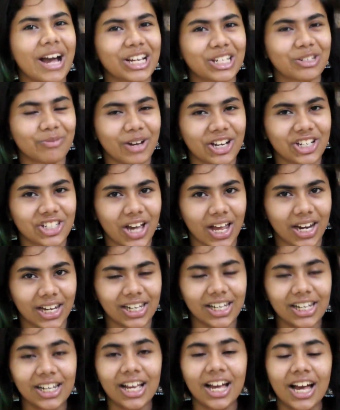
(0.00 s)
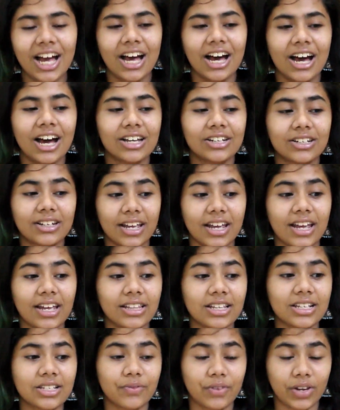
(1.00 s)
to my channel. Today
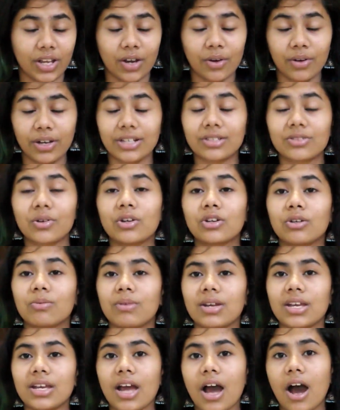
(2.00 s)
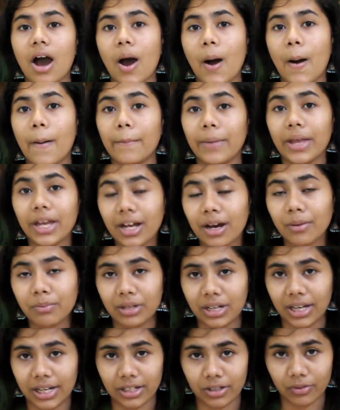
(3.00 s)
this video is going to be a makeup
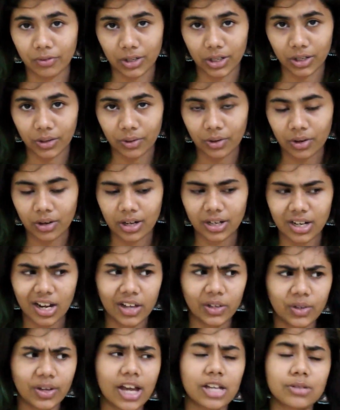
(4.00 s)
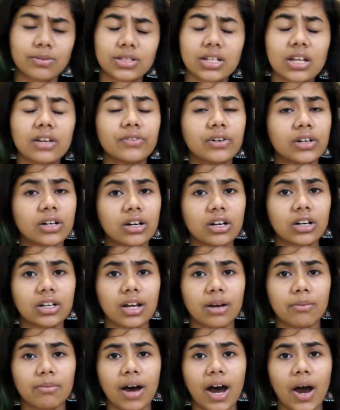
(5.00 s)
related video. Now you guys have heard
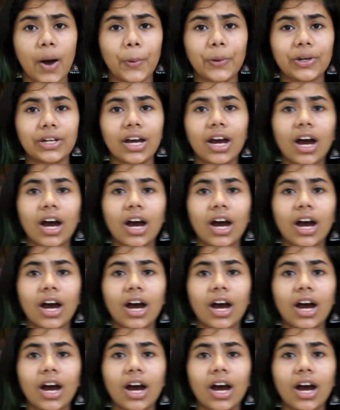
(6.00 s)
about